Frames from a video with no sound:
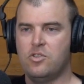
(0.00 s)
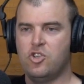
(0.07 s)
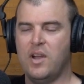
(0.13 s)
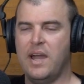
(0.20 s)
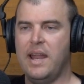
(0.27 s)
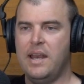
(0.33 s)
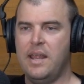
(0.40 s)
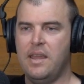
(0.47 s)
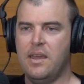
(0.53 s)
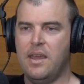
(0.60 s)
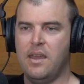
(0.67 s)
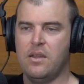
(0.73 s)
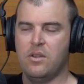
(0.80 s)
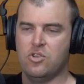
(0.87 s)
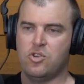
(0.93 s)
training
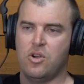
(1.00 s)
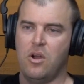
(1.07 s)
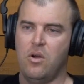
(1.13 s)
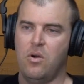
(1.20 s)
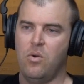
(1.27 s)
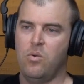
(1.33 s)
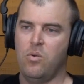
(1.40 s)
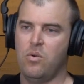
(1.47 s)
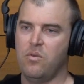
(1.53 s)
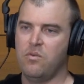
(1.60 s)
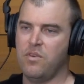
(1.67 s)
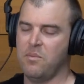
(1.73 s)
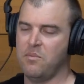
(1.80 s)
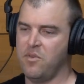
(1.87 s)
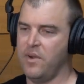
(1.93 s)
and control
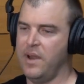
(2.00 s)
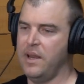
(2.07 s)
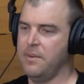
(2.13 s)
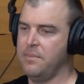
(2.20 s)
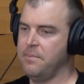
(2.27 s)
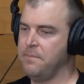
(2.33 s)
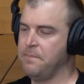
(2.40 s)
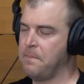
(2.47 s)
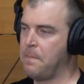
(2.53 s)
from freedom,